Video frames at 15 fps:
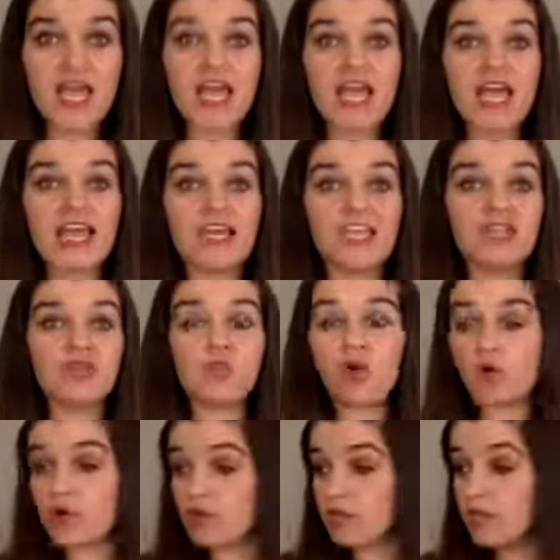and you
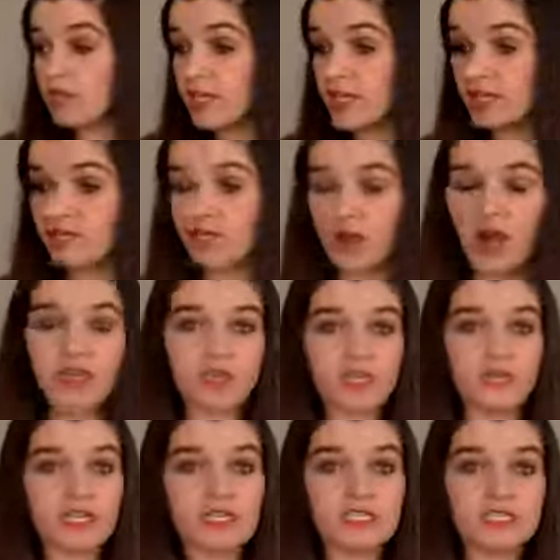won't go looking for other
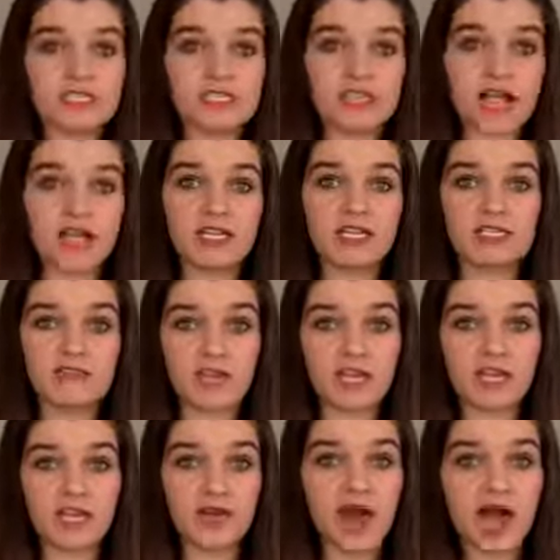things to satisfy
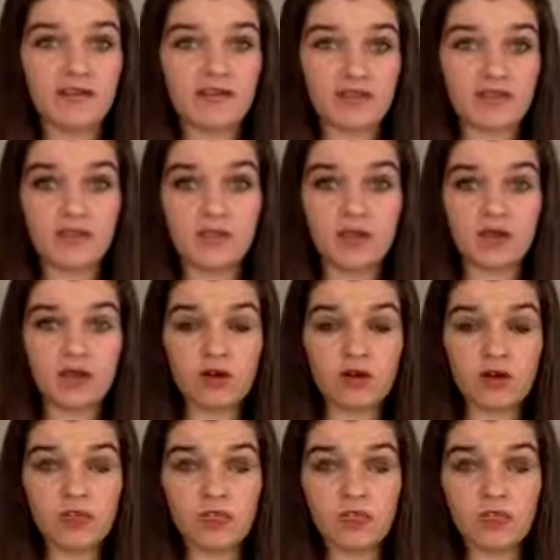you after a meal.